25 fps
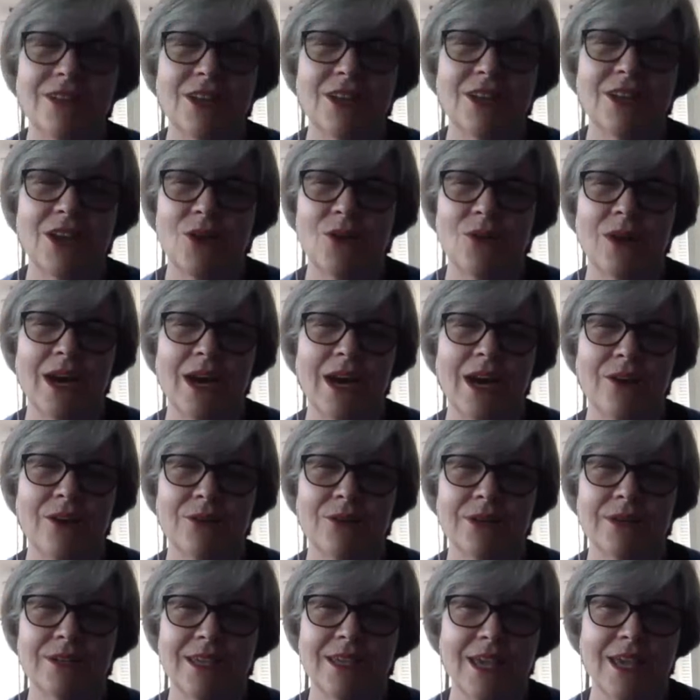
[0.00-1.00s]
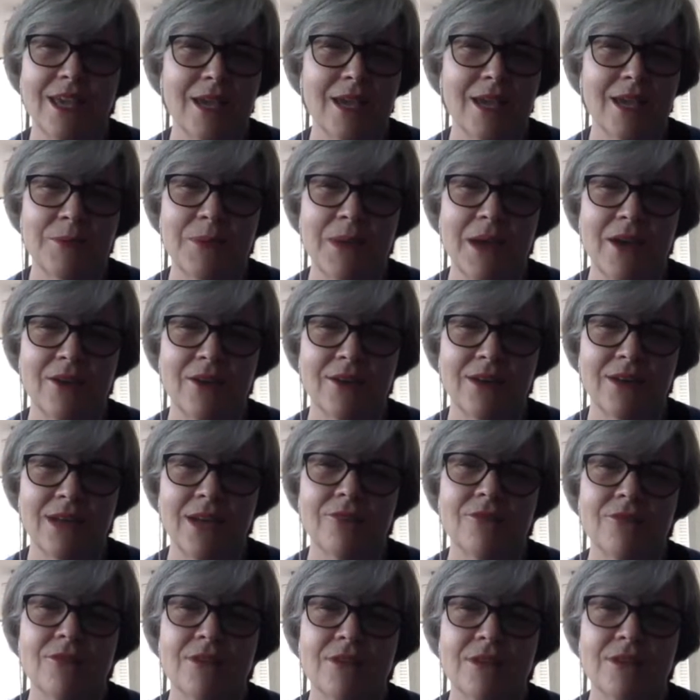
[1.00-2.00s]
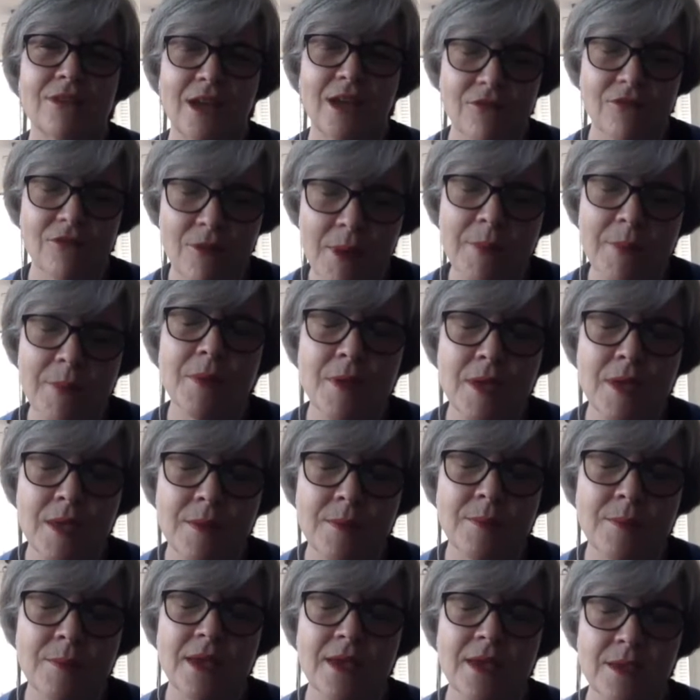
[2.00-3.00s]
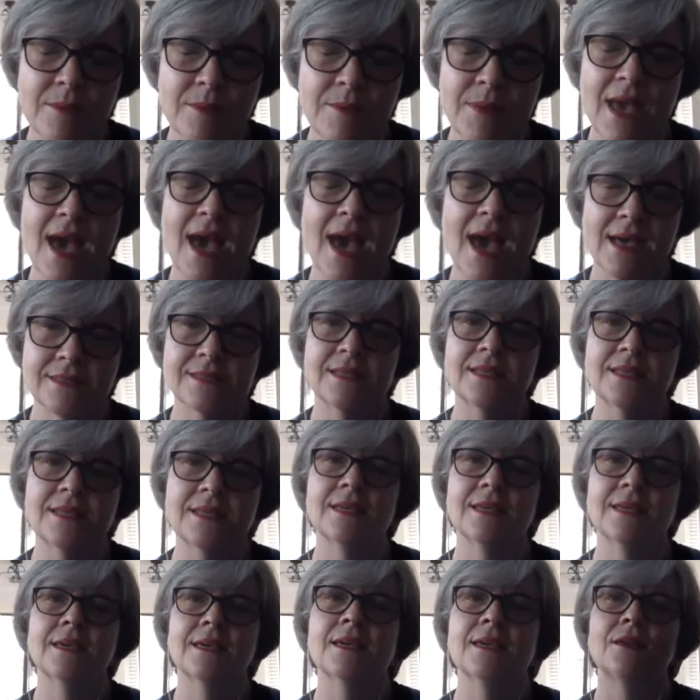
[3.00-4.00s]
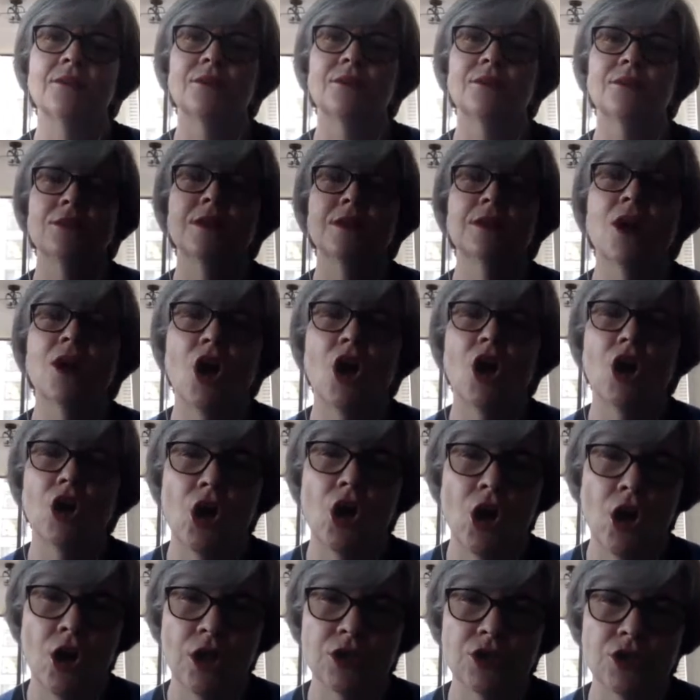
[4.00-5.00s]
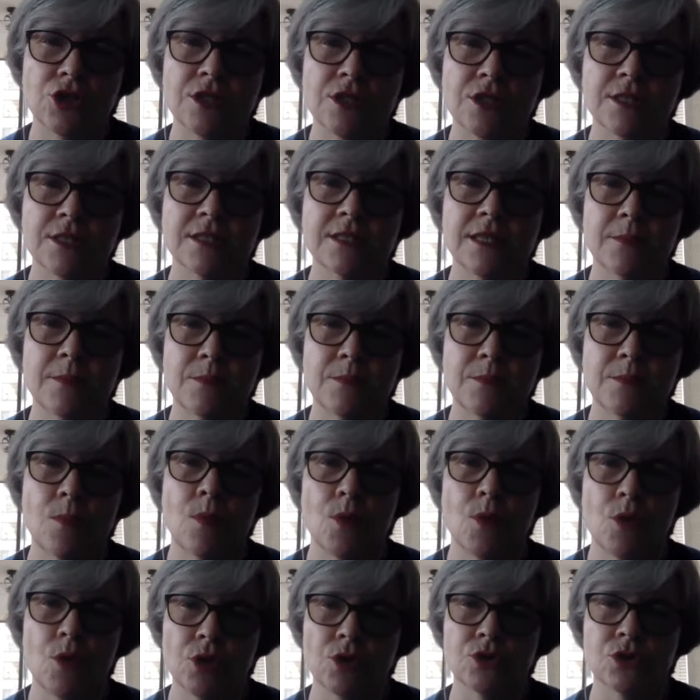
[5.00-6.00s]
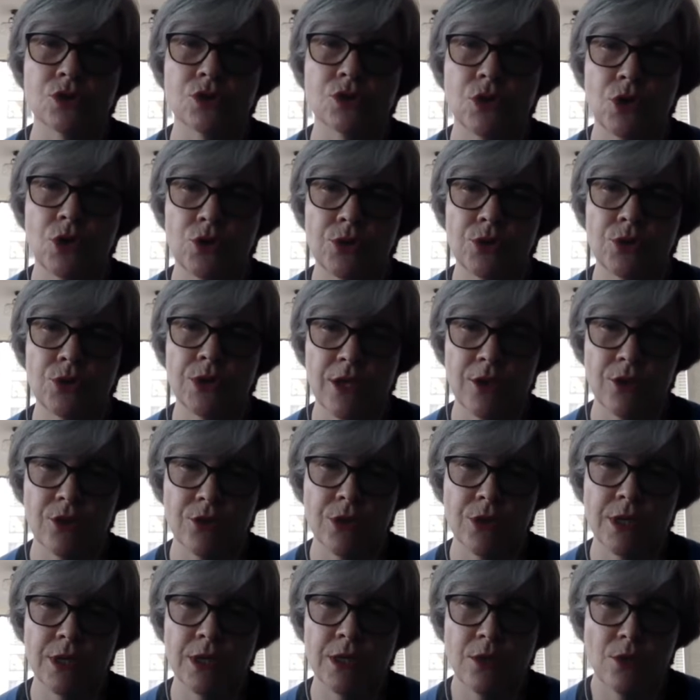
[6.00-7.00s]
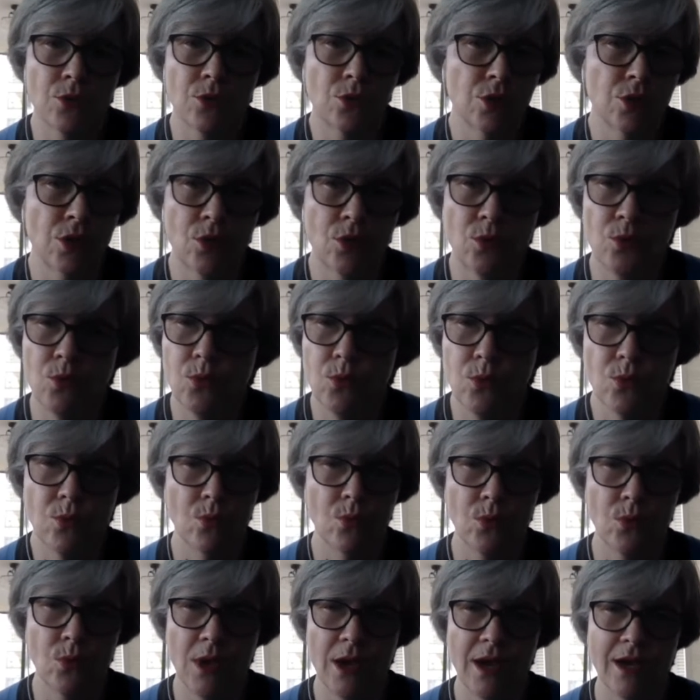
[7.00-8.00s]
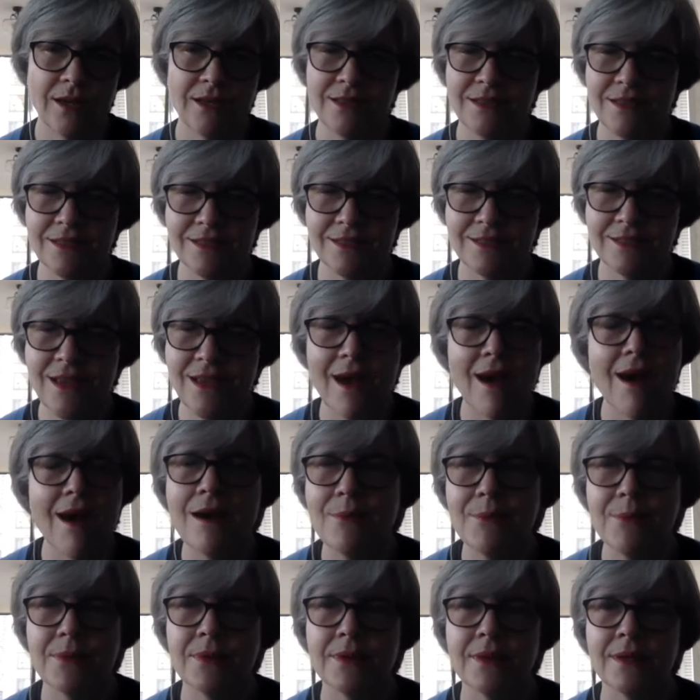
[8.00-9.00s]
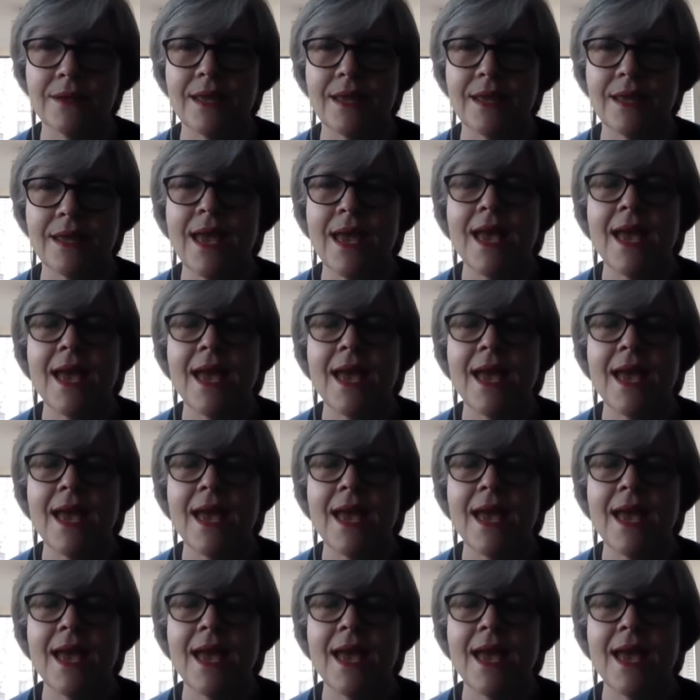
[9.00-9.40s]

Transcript: even know about. I I remember him him asking the oncologist at Memorial Sloan Kettering, you know, how did this happen?